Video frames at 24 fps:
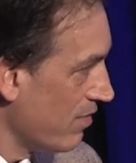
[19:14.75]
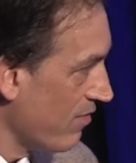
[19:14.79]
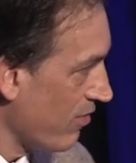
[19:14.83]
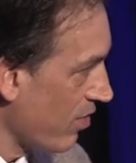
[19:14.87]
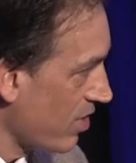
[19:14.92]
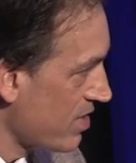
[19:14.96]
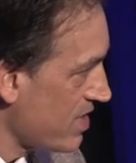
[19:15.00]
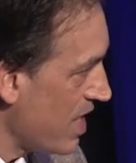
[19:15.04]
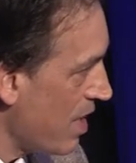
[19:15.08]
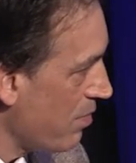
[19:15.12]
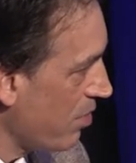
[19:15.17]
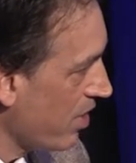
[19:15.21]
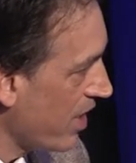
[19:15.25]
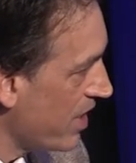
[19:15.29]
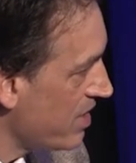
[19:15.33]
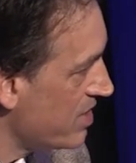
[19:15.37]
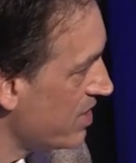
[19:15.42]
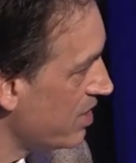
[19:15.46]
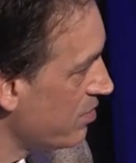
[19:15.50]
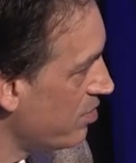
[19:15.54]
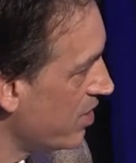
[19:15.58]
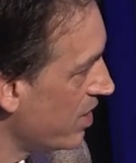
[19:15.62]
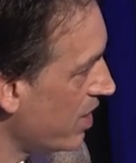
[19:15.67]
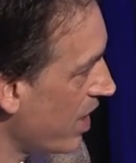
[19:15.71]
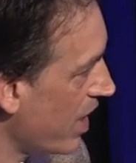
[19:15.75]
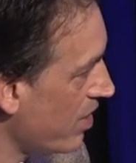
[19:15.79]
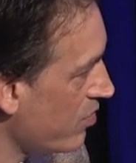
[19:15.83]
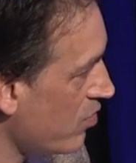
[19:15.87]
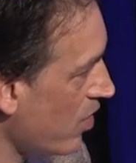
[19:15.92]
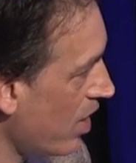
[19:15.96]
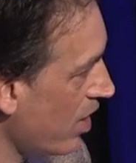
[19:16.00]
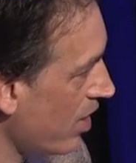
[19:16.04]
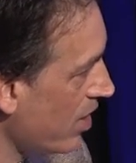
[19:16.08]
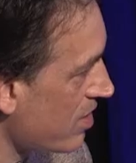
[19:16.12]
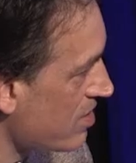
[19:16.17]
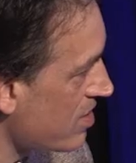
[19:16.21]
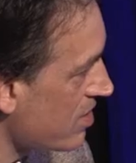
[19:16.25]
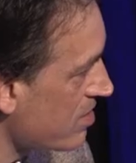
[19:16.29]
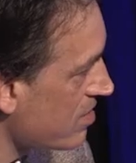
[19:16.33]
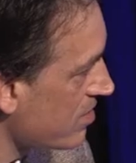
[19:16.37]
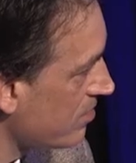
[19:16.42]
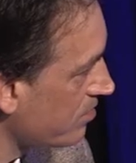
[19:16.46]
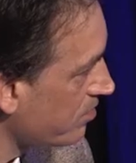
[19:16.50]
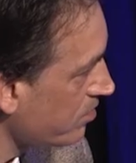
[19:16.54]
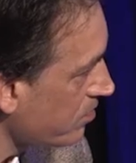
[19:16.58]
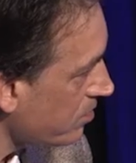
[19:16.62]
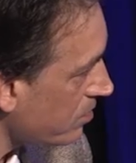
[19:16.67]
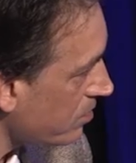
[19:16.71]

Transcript: for example, ATP hydrolysis.